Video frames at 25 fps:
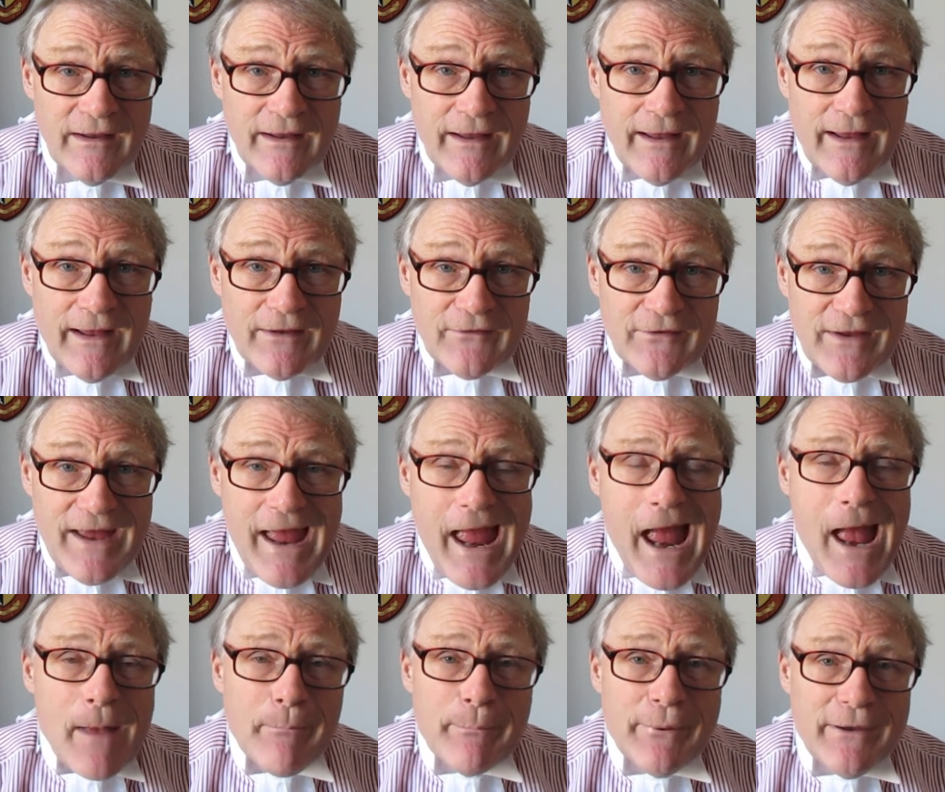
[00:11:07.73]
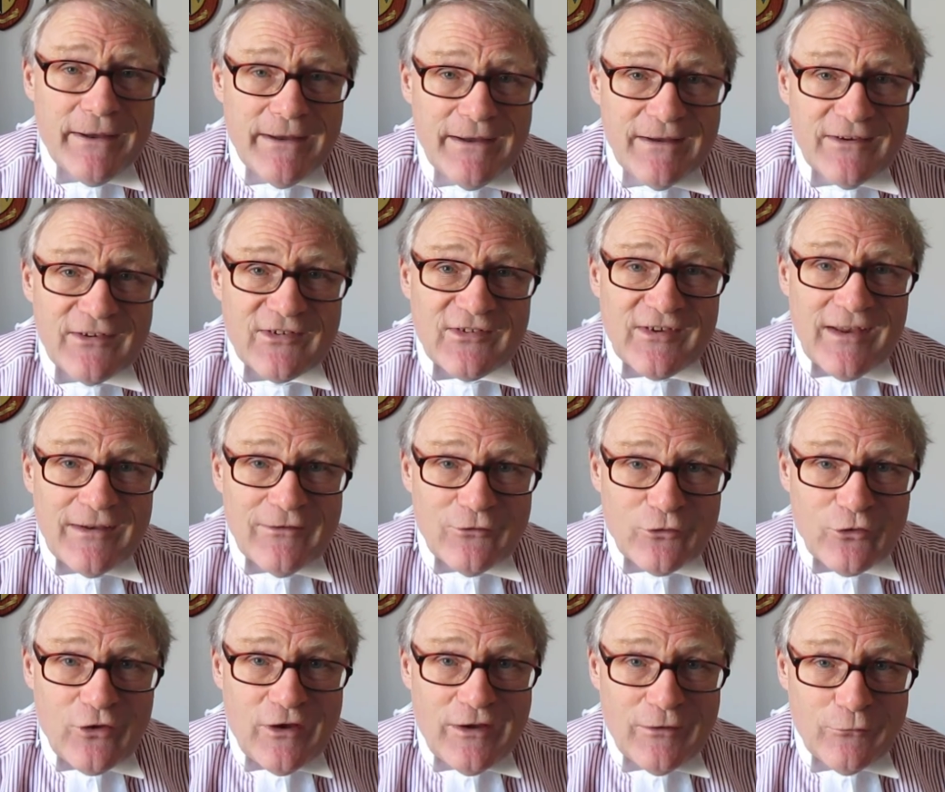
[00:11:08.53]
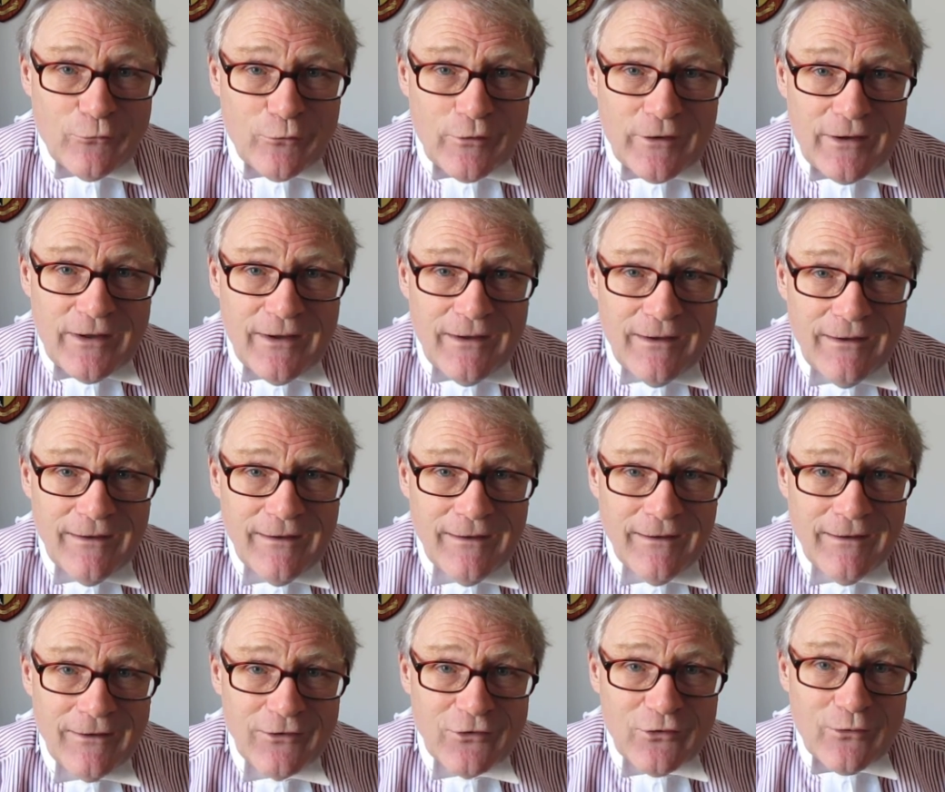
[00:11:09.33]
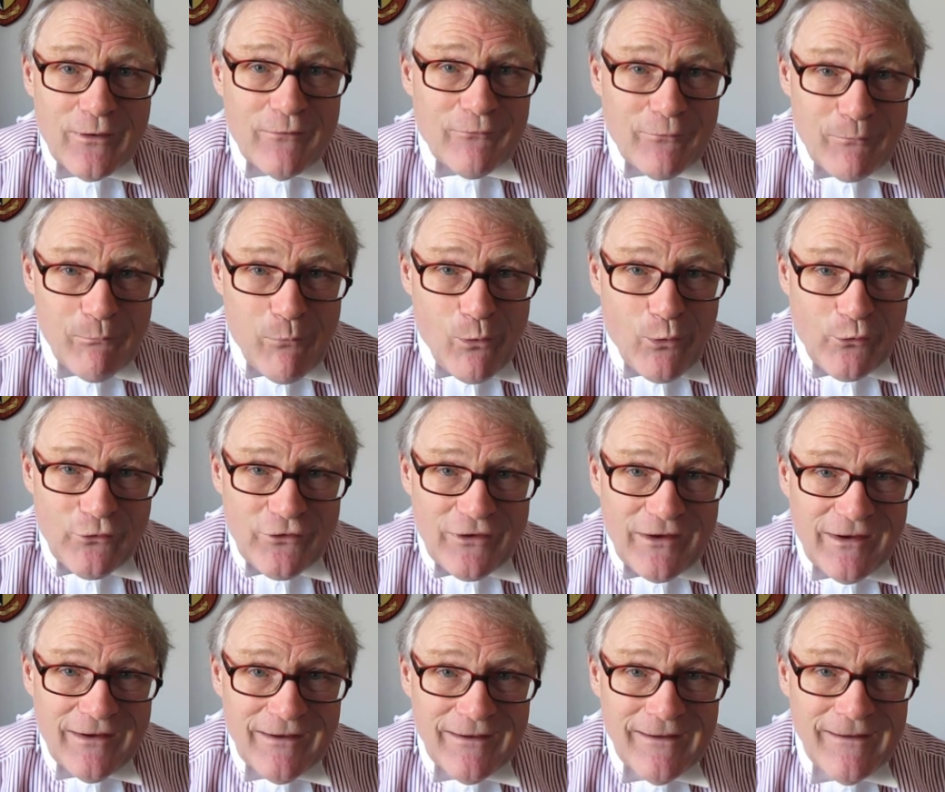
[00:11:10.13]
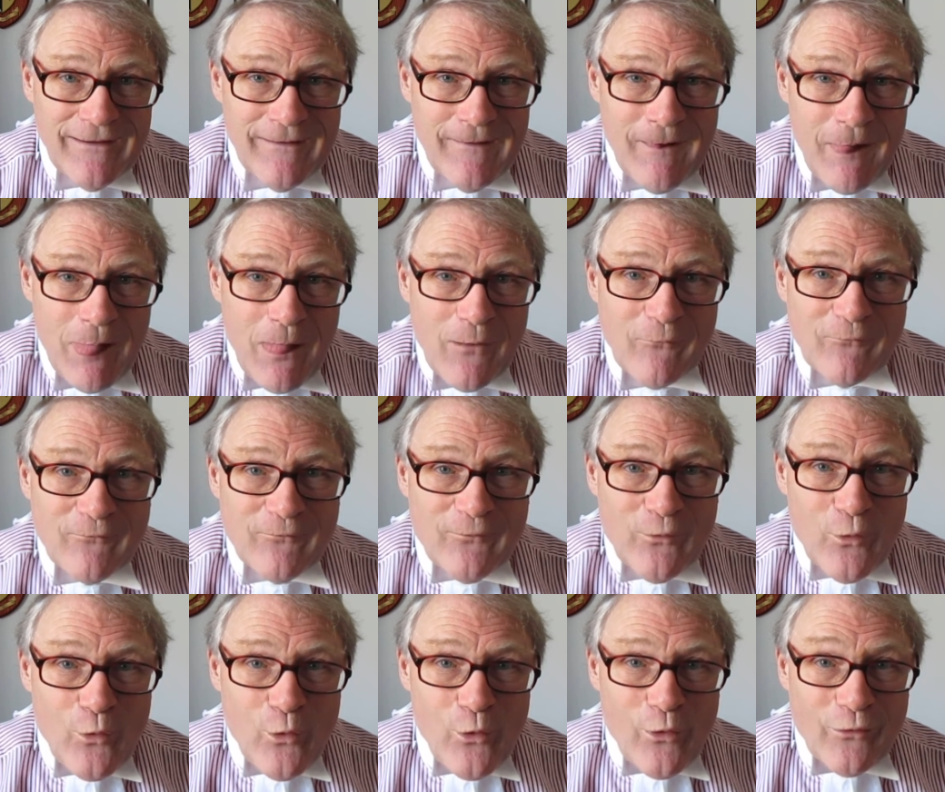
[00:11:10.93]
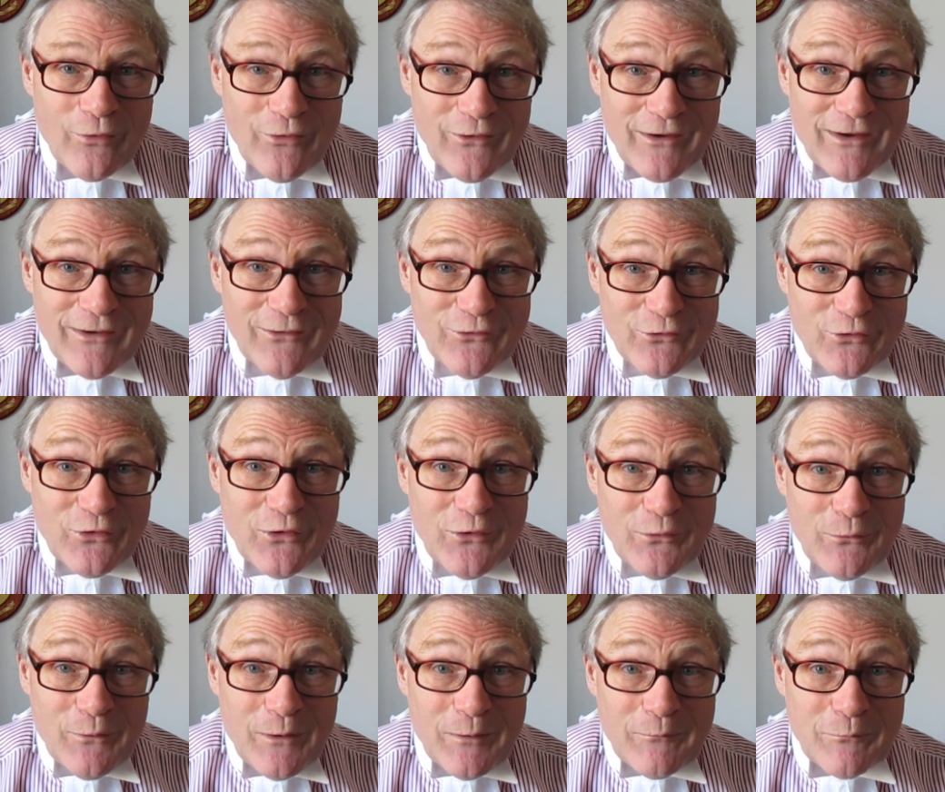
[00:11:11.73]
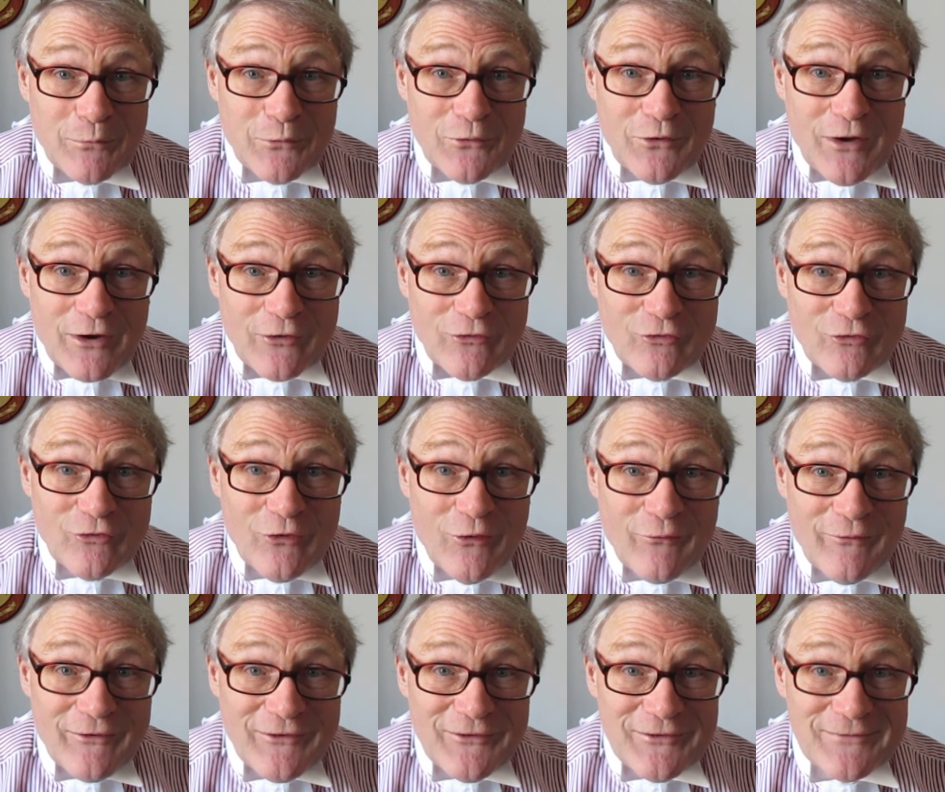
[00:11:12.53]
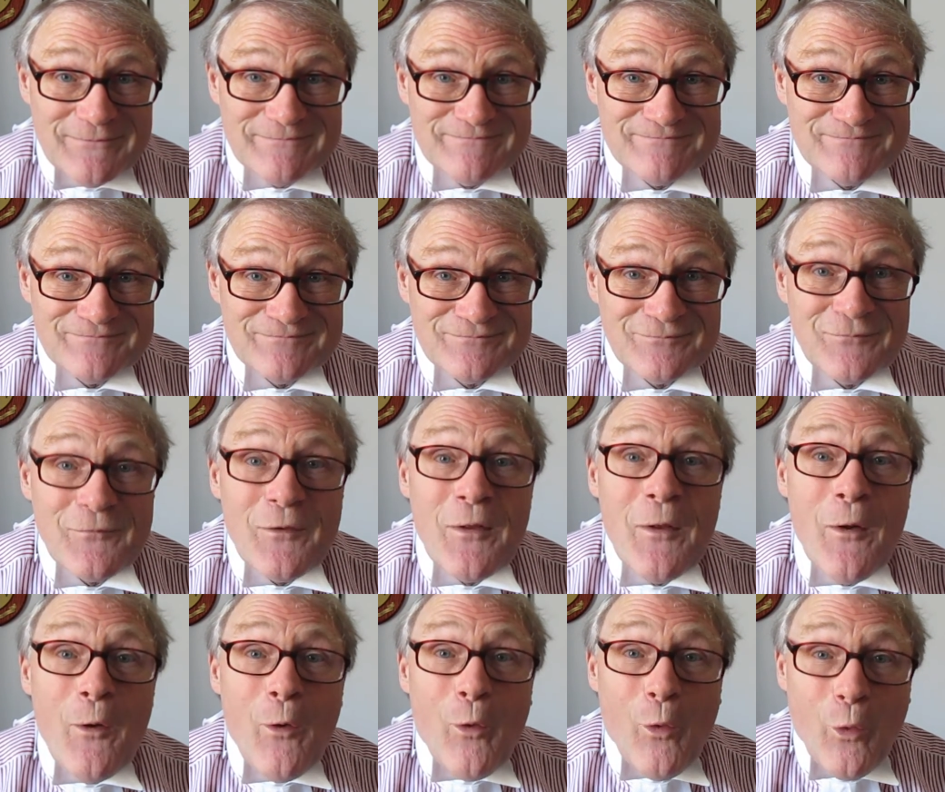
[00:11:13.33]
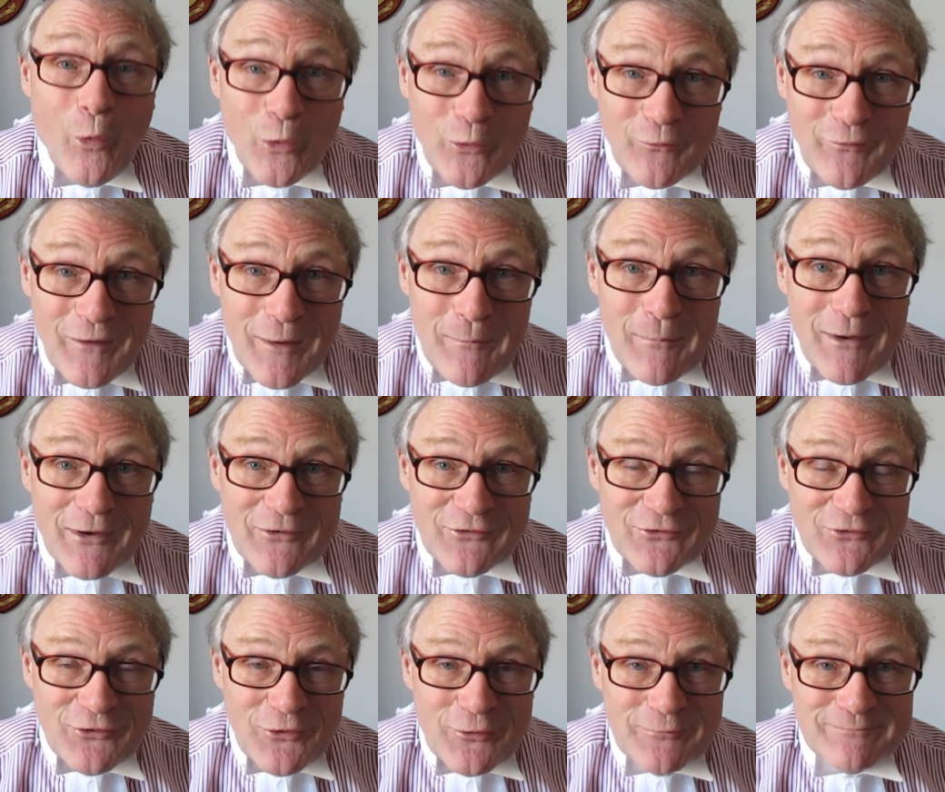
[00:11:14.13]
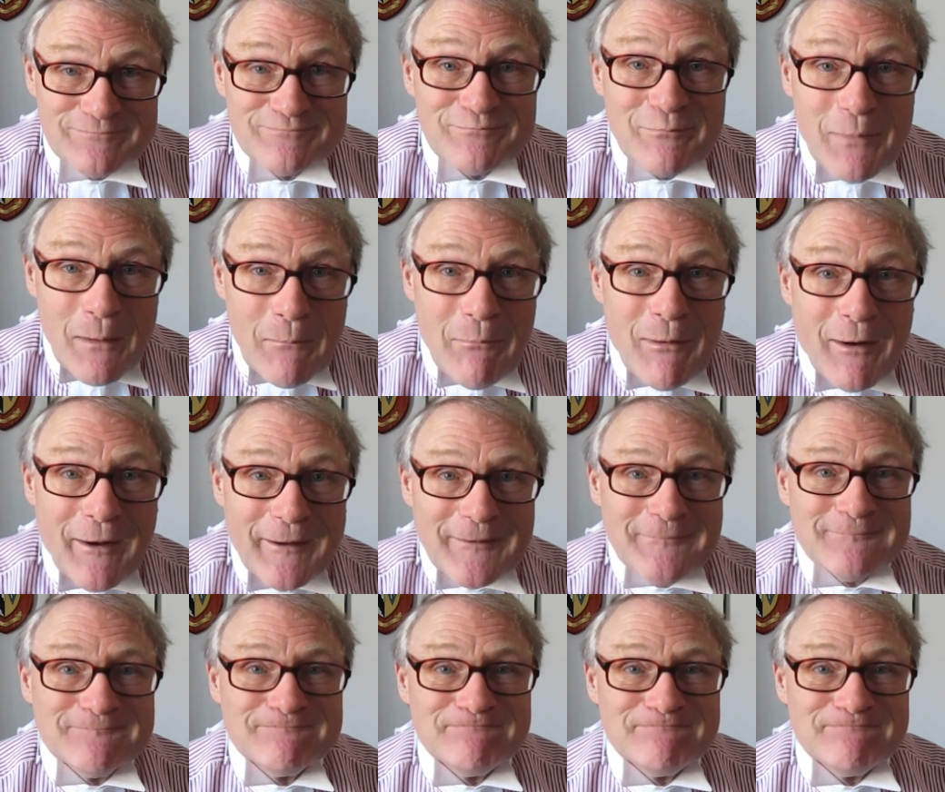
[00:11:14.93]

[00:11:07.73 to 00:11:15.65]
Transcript: and a happy centenary to everybody for the continuing production of it. All the very best to you. Bye-bye.